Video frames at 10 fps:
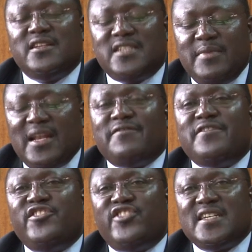similar
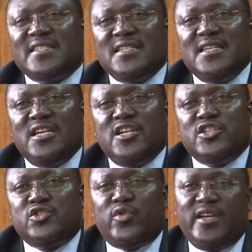features
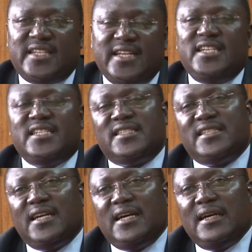to
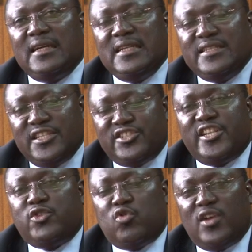interdict illicit
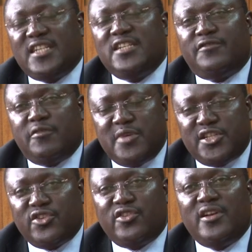trade, to collect
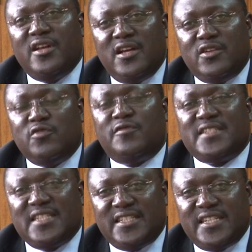information, to
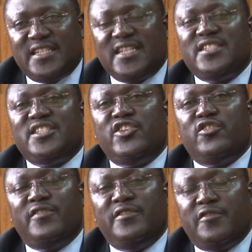facilitate exchange
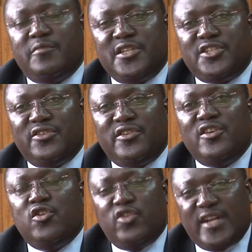of information
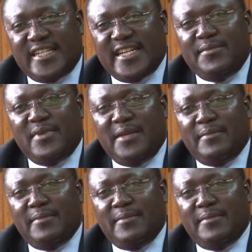on a timely